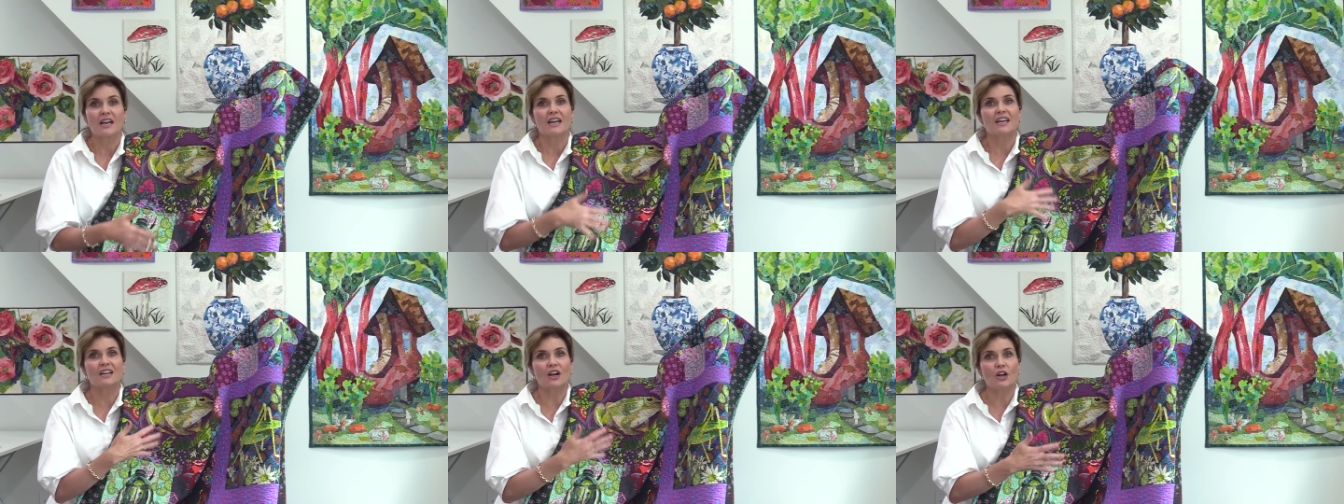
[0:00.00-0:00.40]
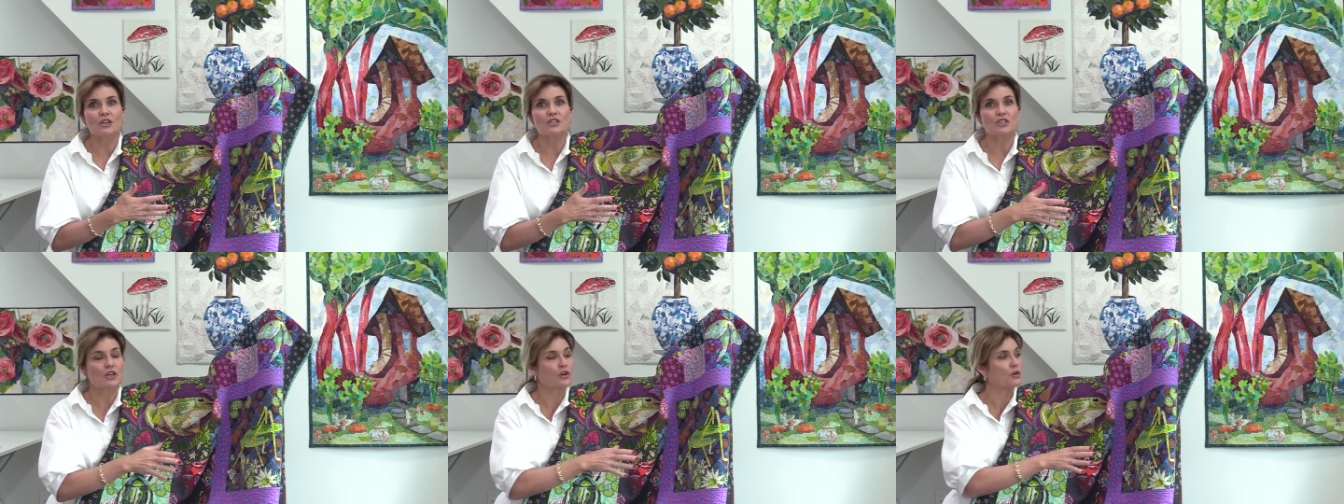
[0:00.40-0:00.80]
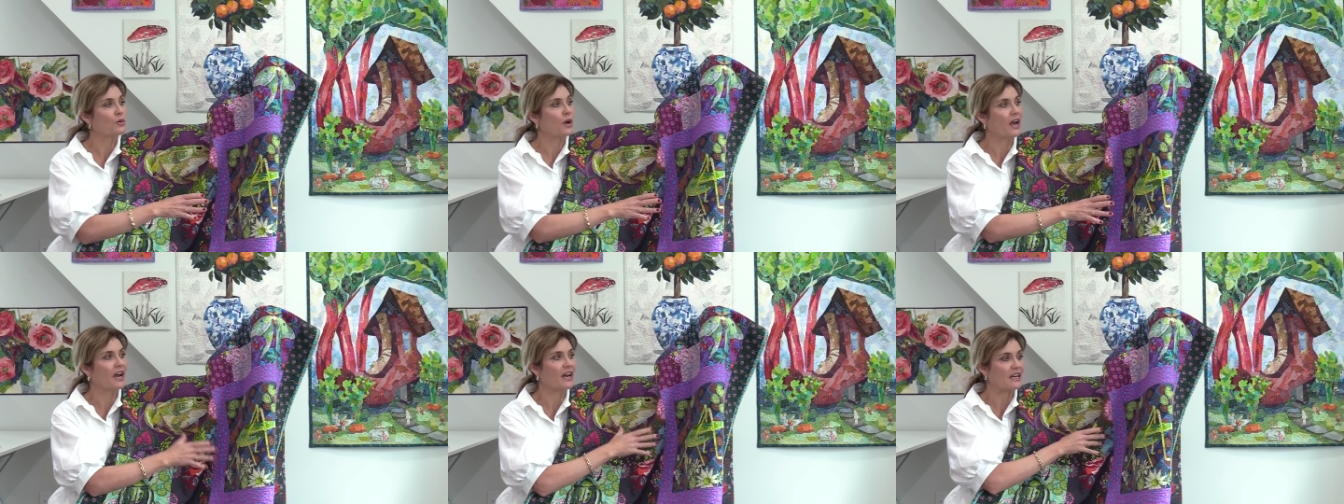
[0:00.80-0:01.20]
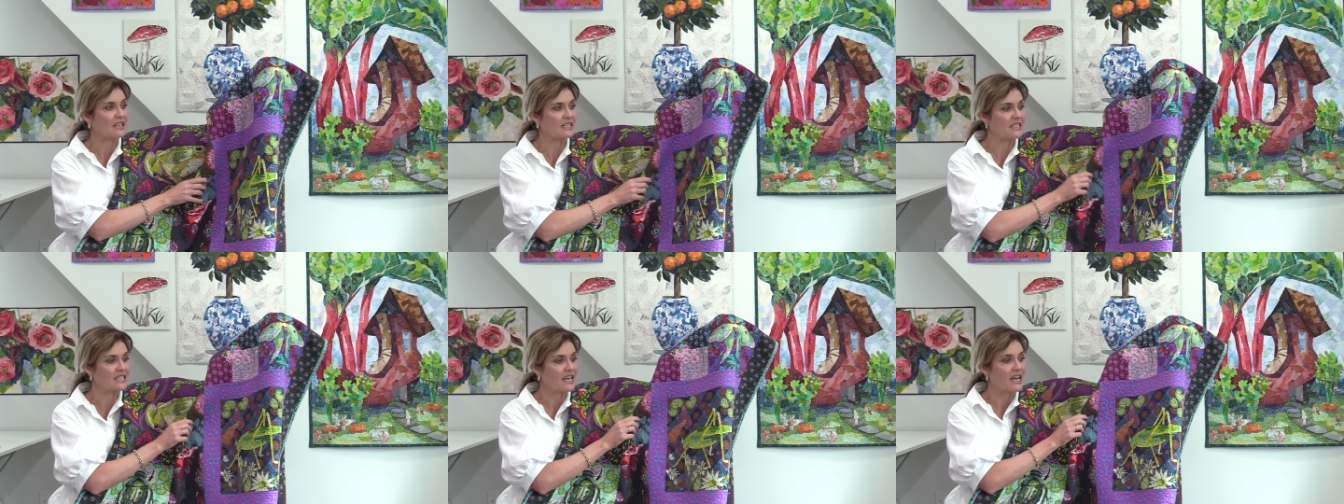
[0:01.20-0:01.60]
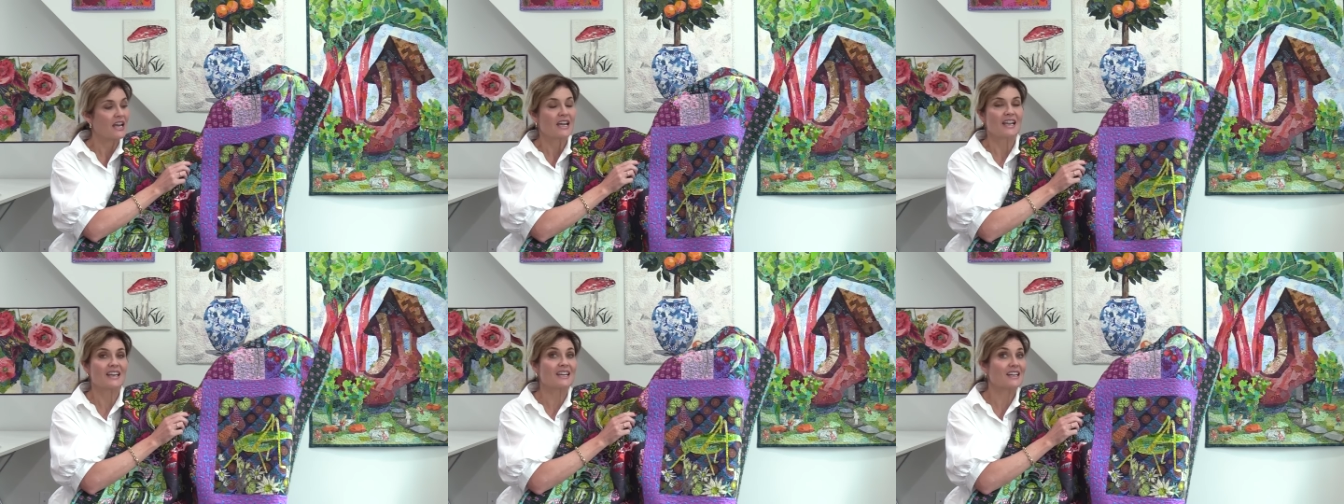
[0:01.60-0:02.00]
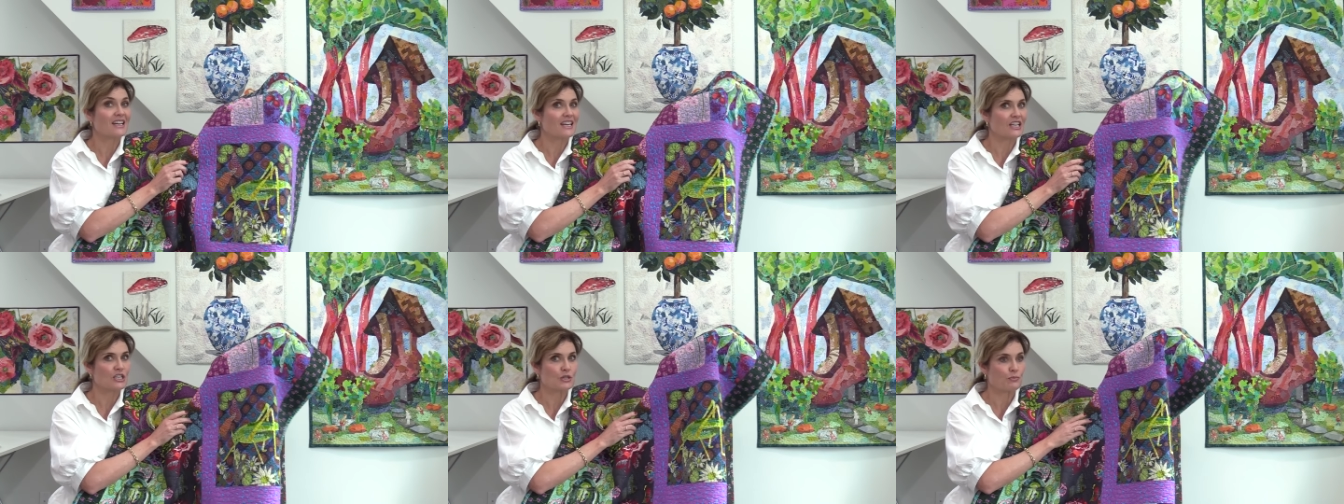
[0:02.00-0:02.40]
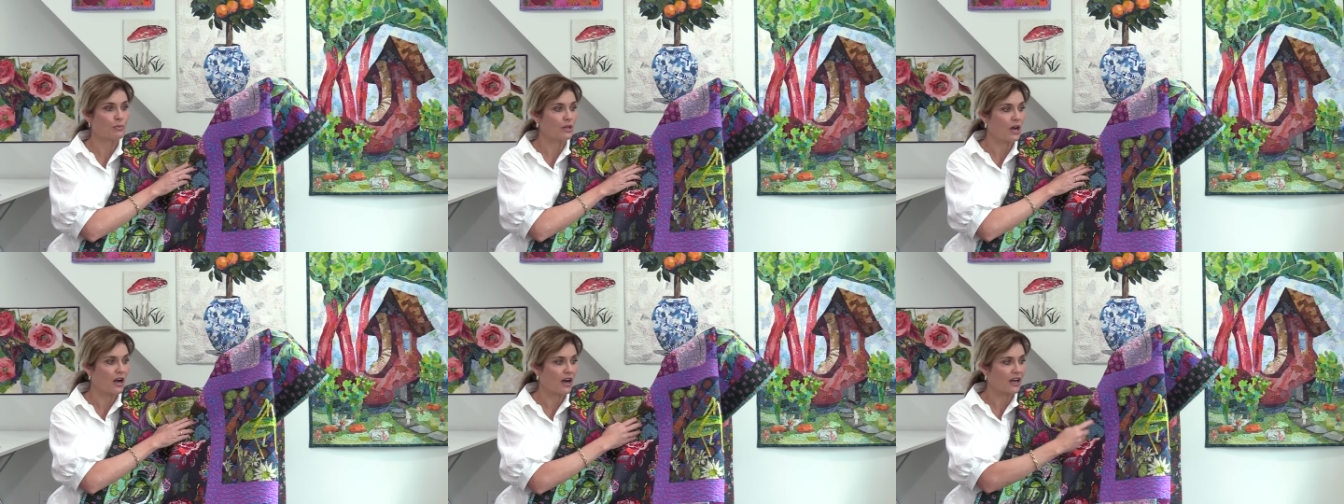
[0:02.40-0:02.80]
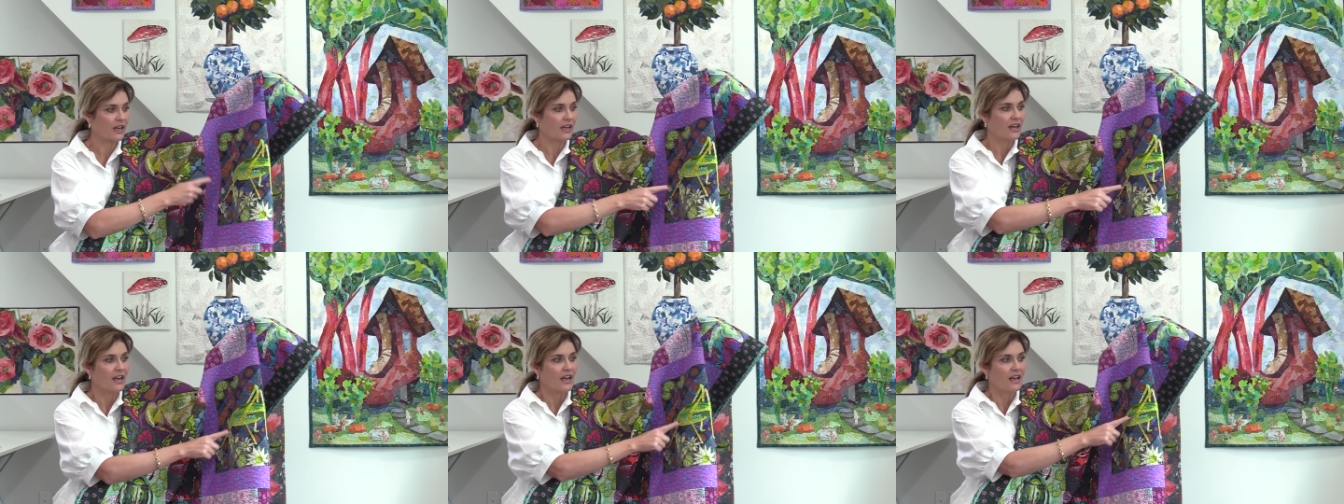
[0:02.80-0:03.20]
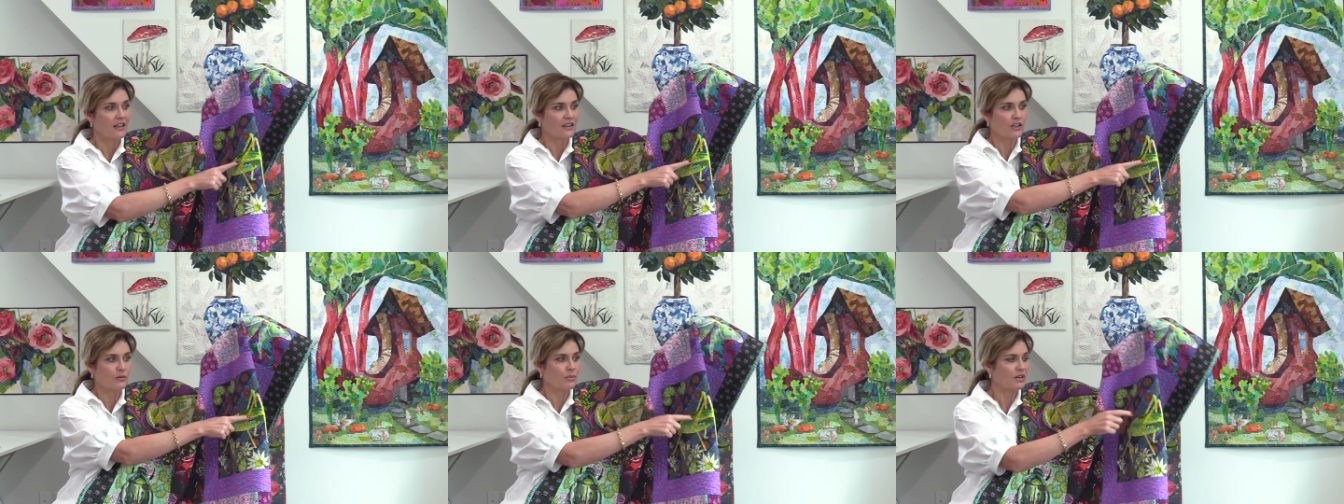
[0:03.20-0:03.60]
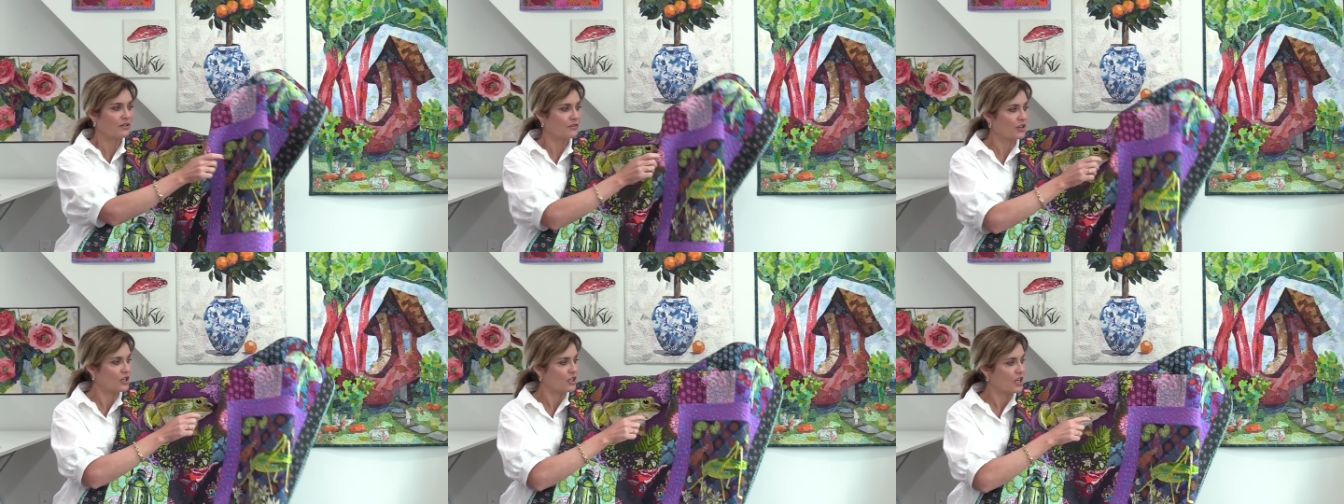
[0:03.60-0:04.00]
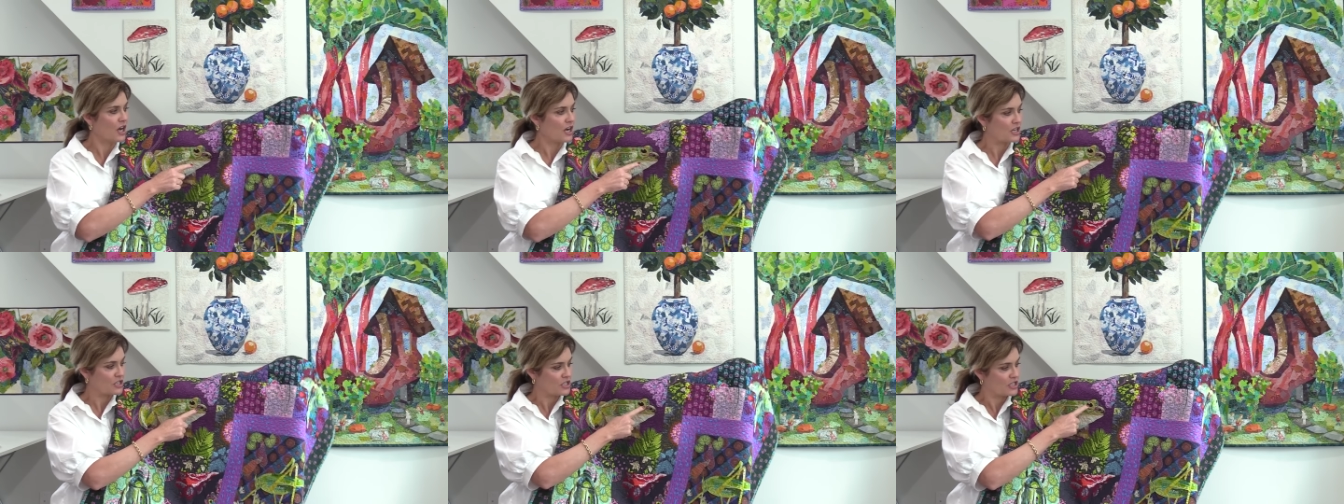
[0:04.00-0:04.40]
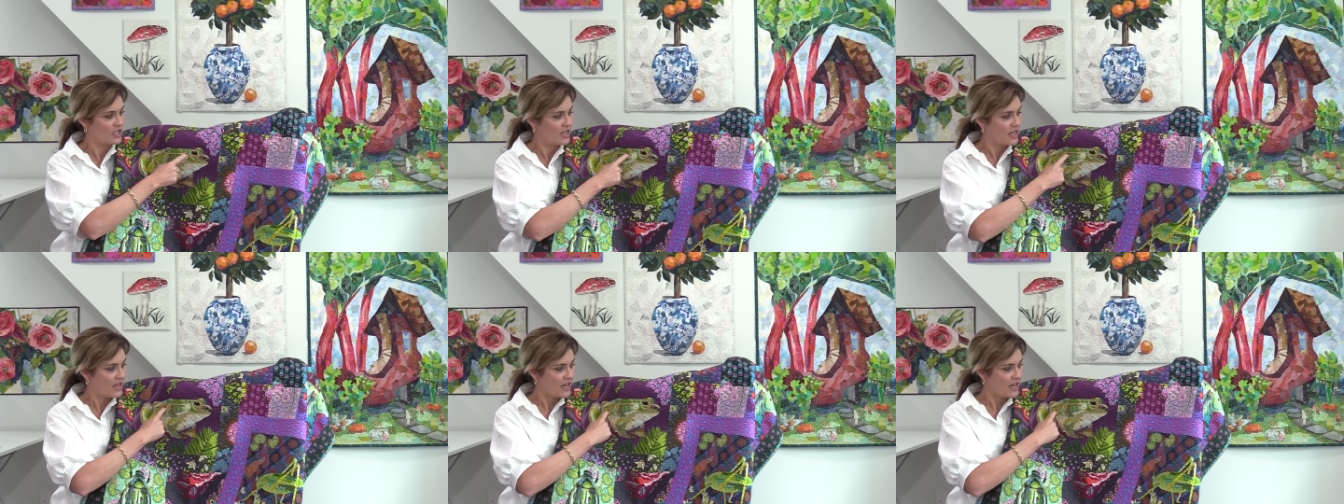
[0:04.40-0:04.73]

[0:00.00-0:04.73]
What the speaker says: it also has in each block a little bit of collage.